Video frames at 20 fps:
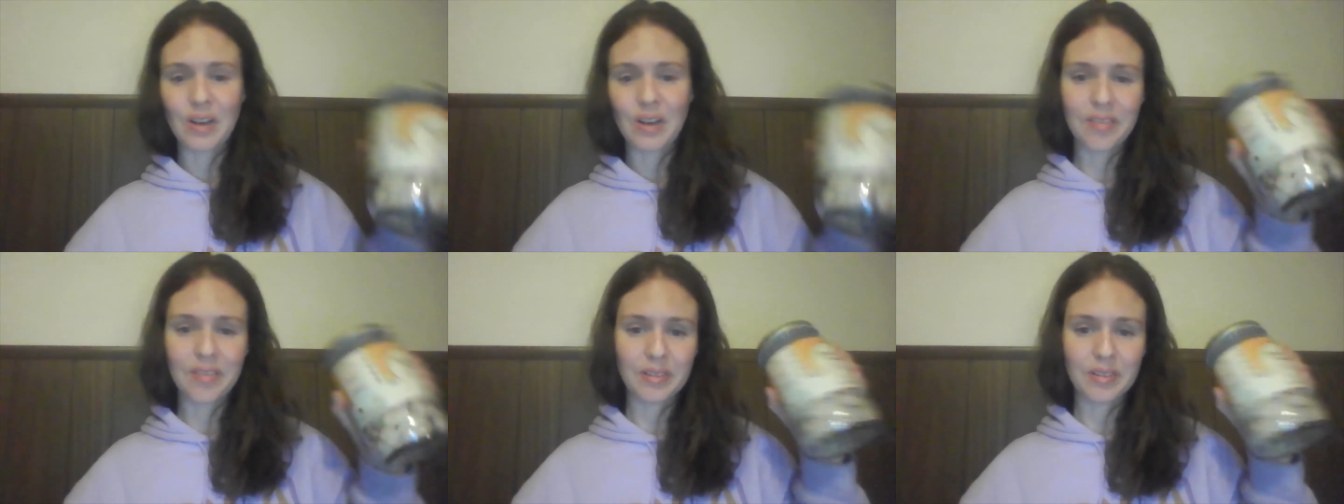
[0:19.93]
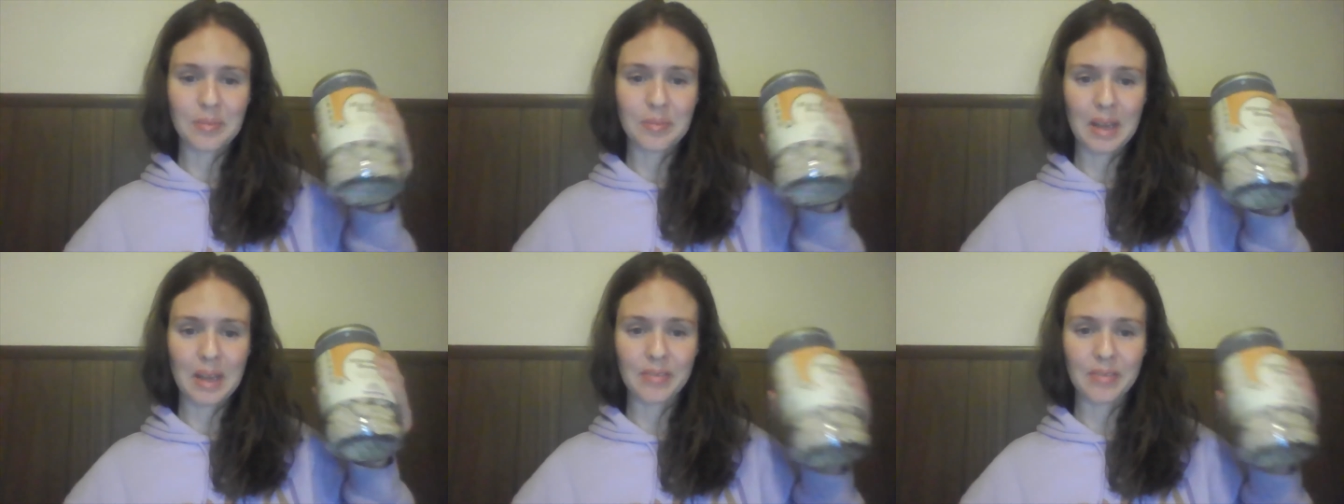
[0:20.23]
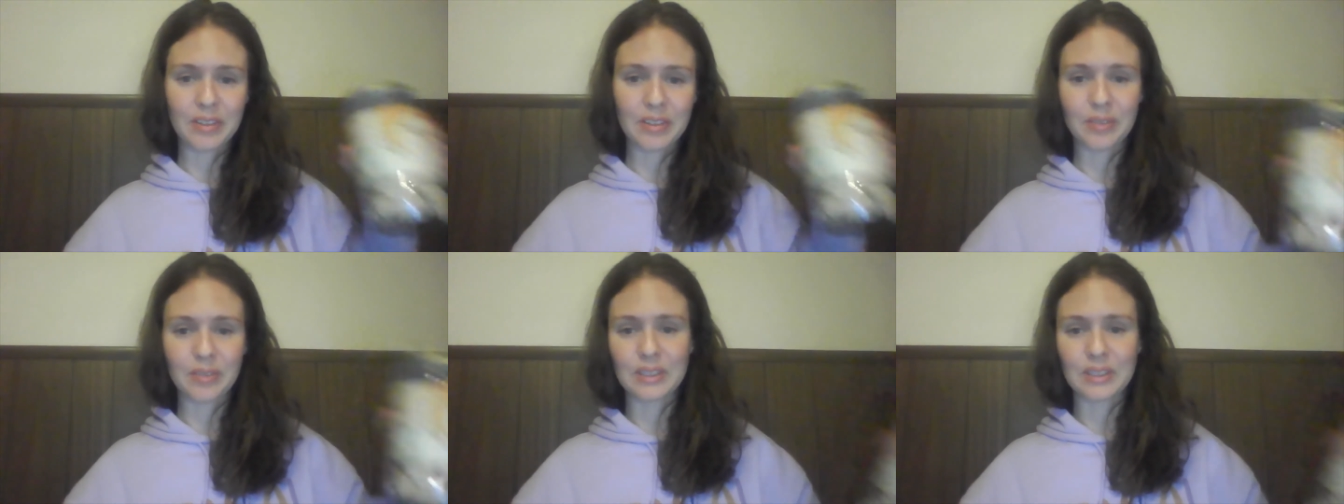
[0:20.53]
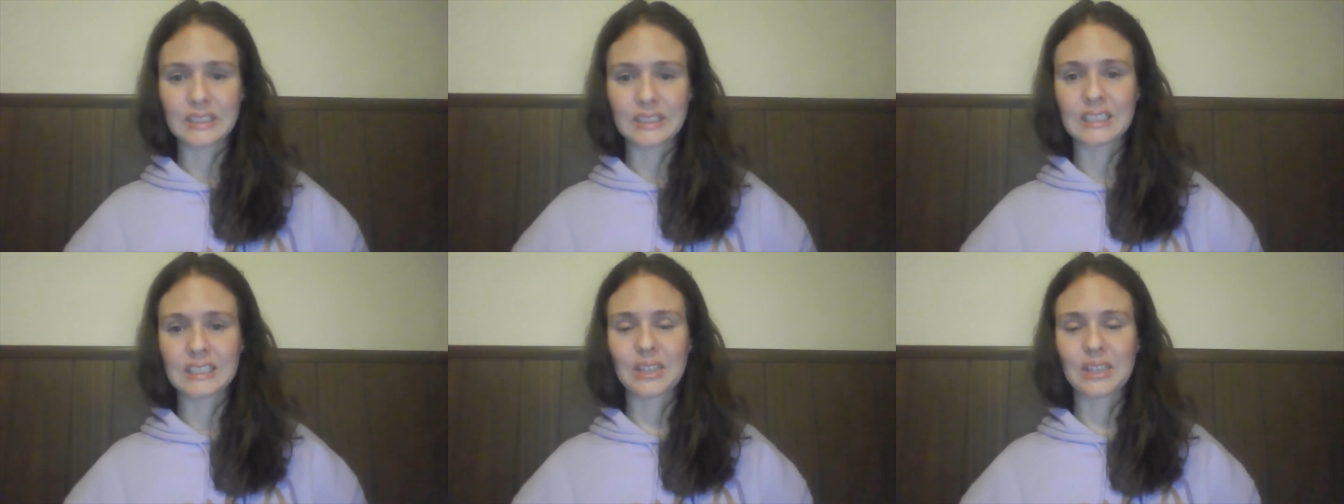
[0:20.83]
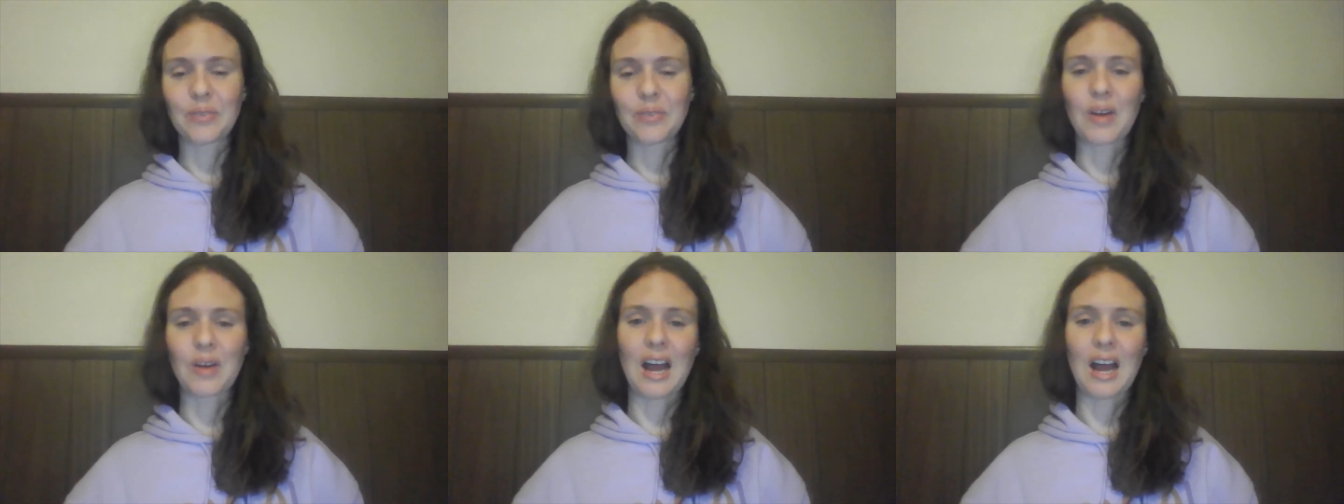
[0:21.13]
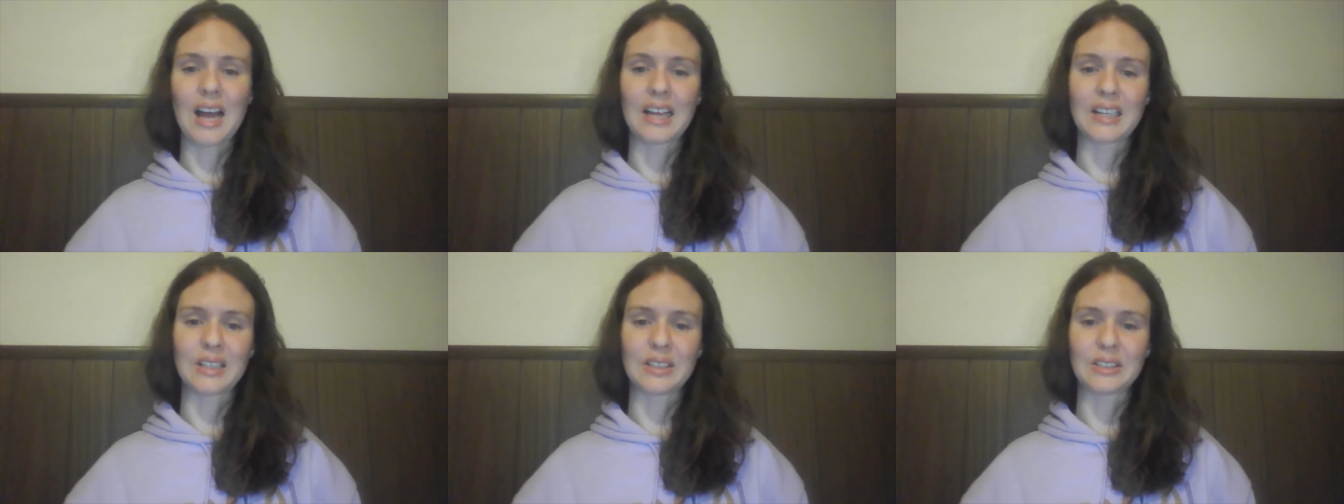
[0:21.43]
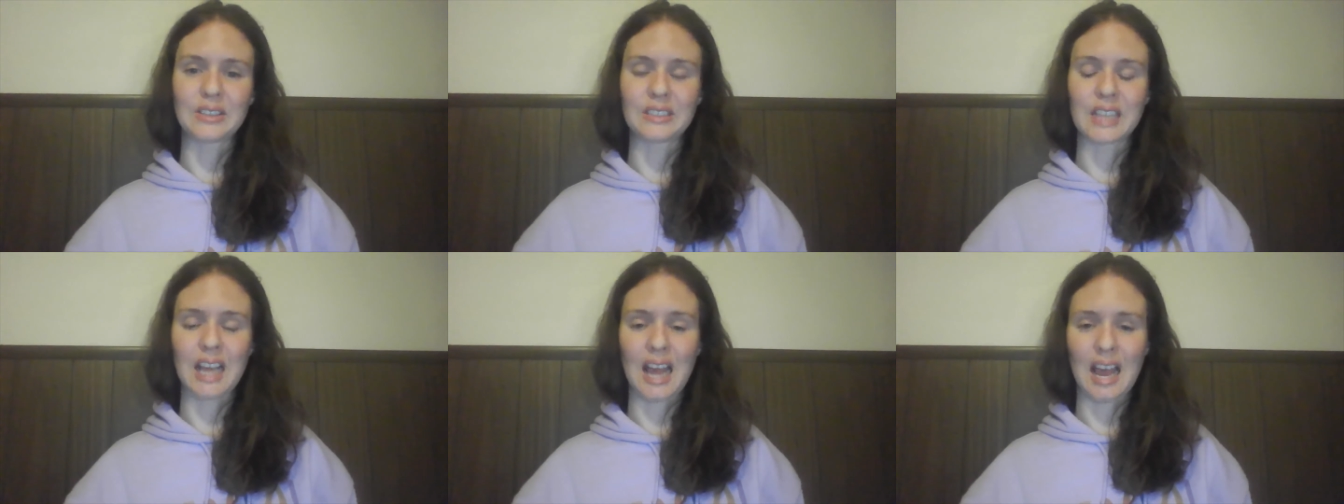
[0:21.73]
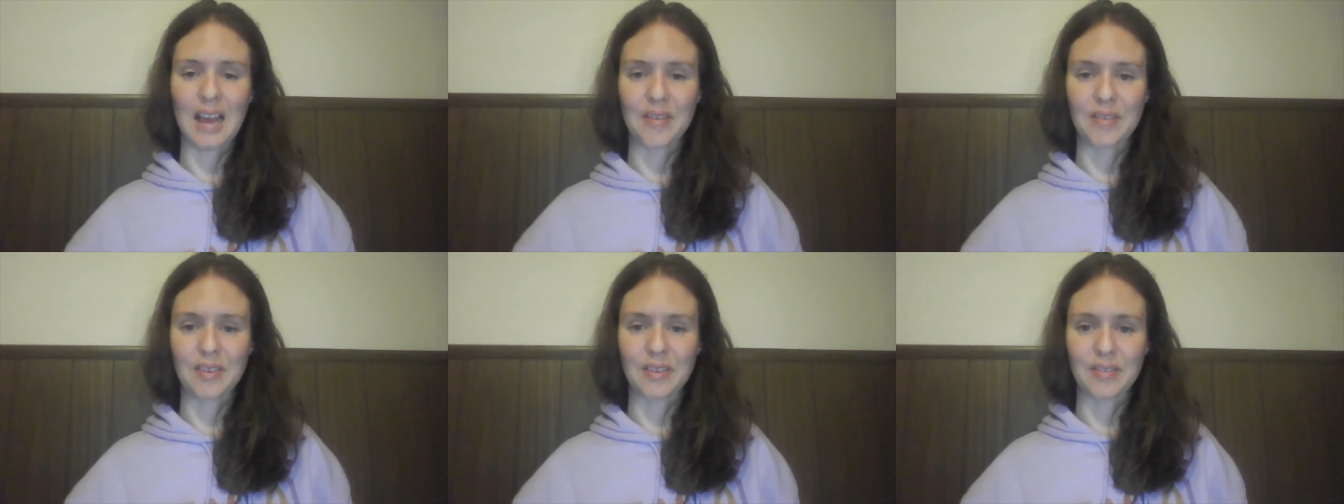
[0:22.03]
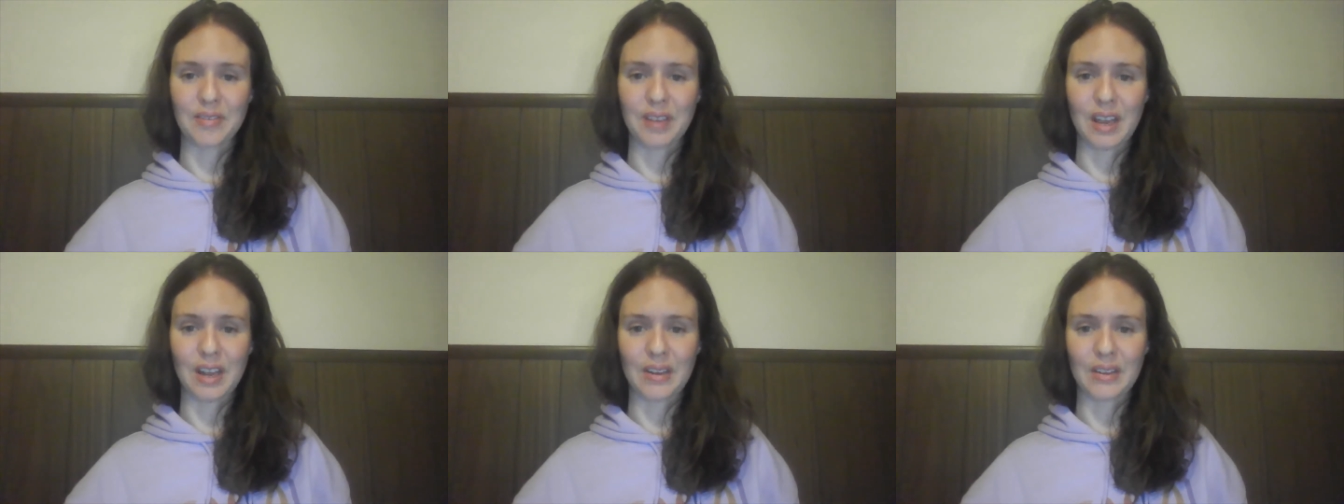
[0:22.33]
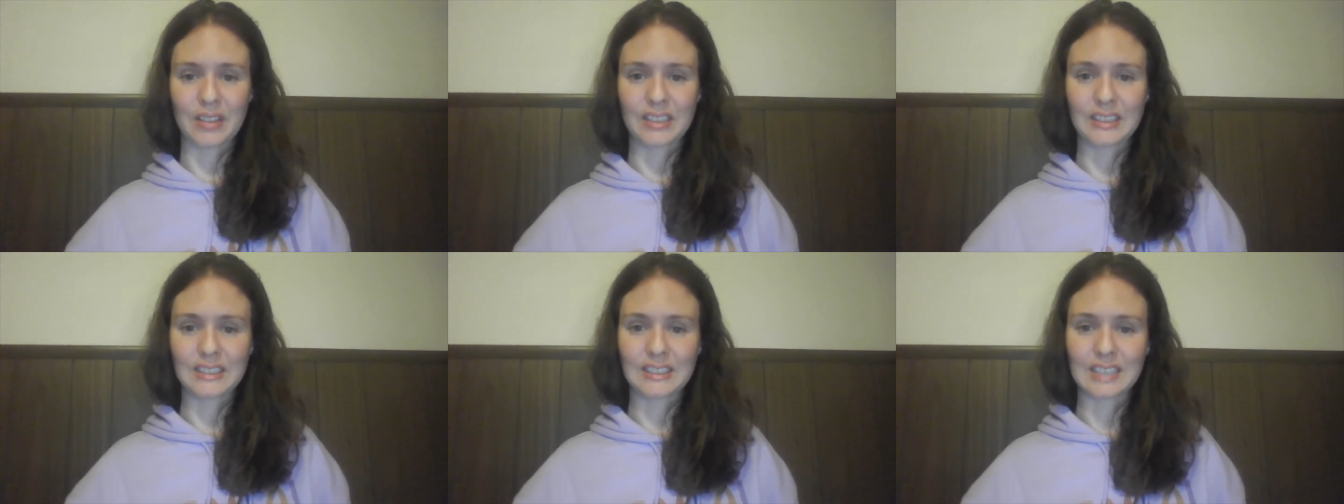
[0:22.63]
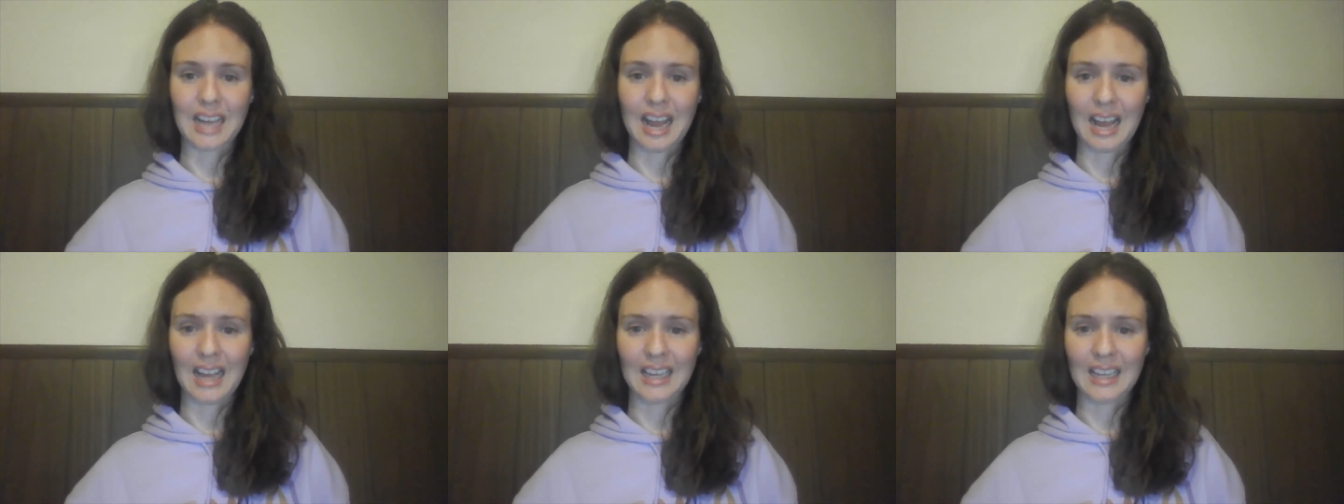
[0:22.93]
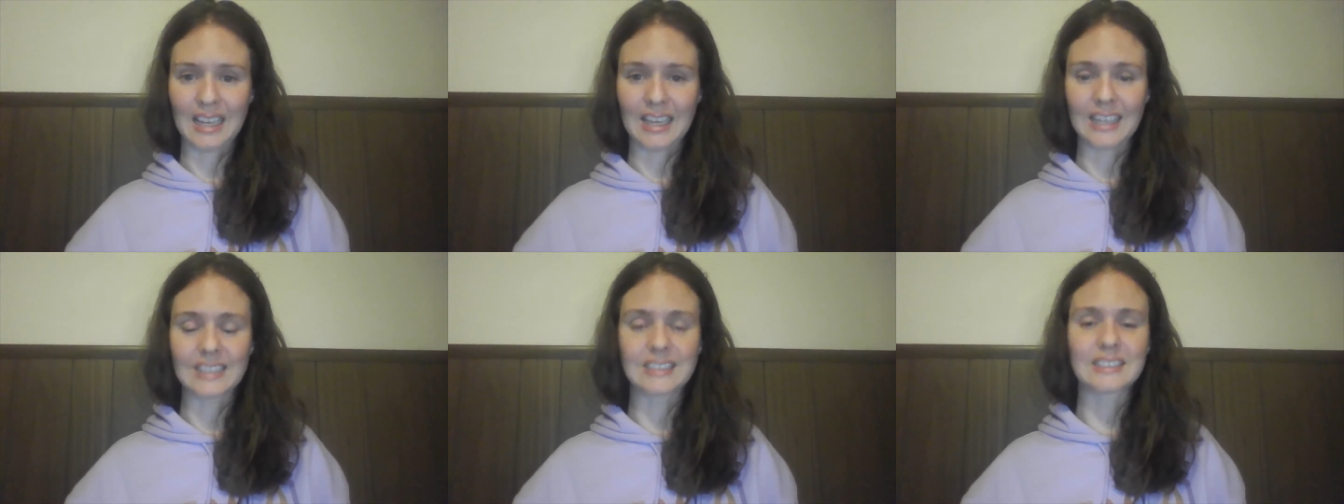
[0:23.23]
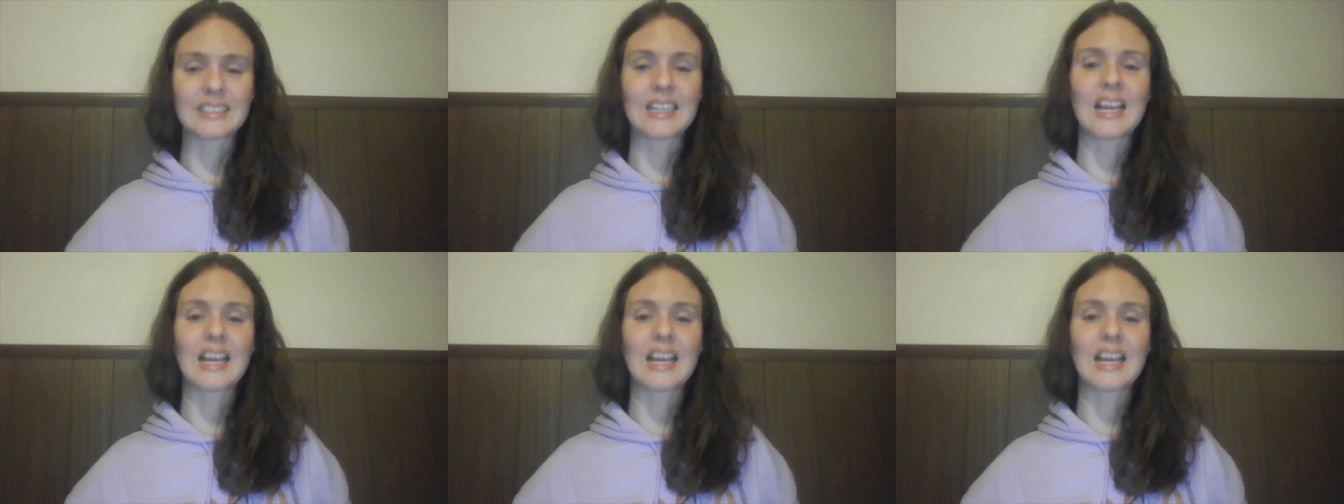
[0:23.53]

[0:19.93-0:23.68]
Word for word: of them every once in a while to have a varied diet.